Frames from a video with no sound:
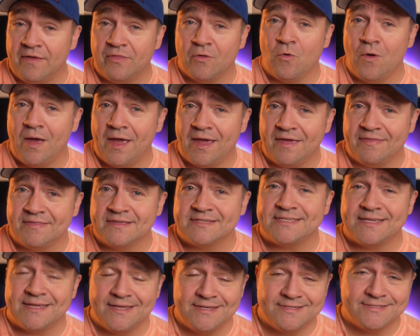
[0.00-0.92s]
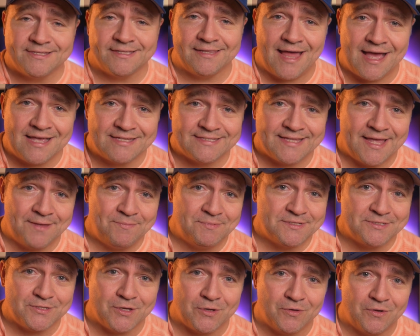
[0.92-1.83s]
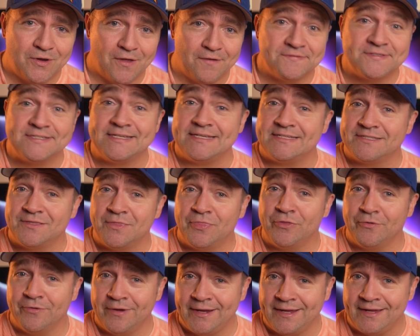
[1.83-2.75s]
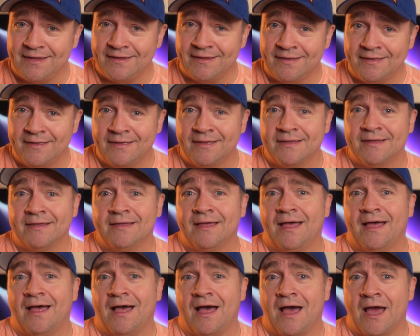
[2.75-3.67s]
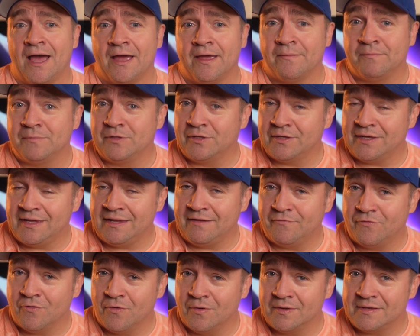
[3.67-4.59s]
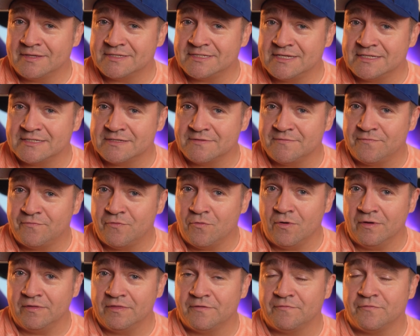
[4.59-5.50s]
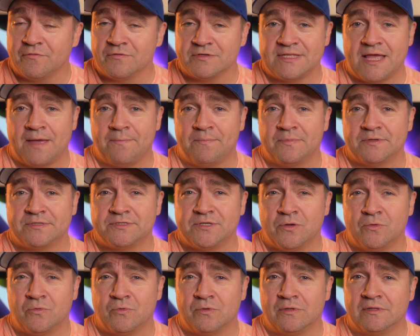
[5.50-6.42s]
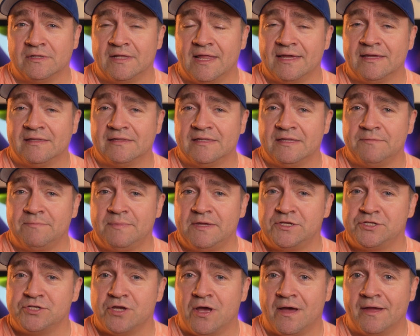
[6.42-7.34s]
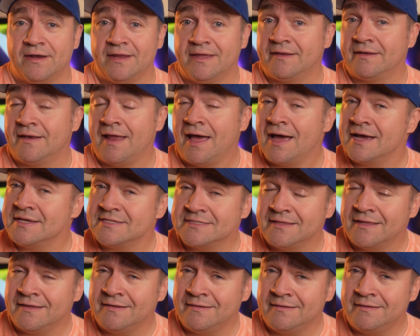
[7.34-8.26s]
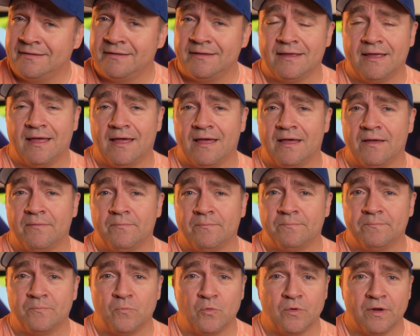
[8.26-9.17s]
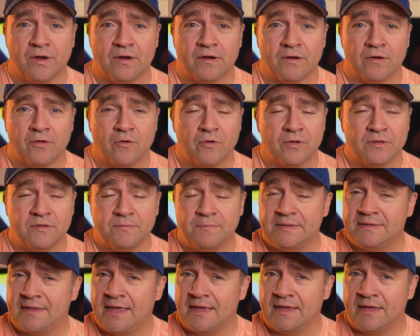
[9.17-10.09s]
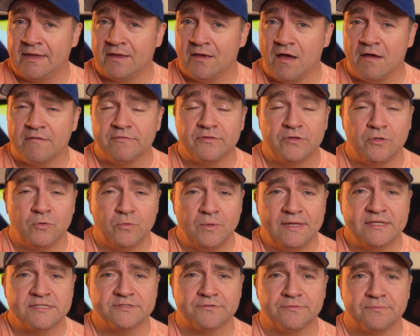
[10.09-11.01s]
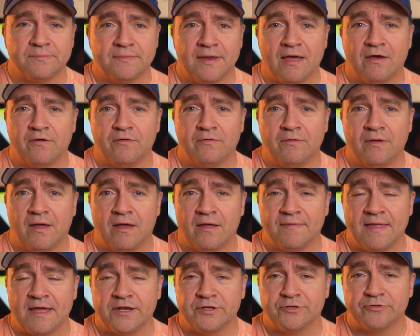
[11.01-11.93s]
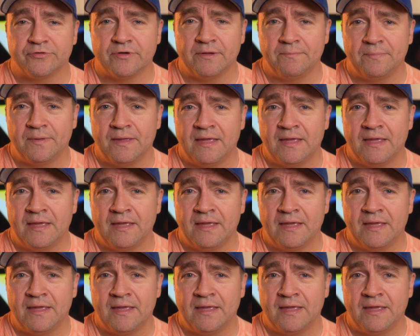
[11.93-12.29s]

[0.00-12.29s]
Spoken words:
the way, this is the last episode of Season 3. I am looking forward to Season 4. The first episode will likely be shot in Iceland. We're going to be taking off 2 weeks from now on that trip,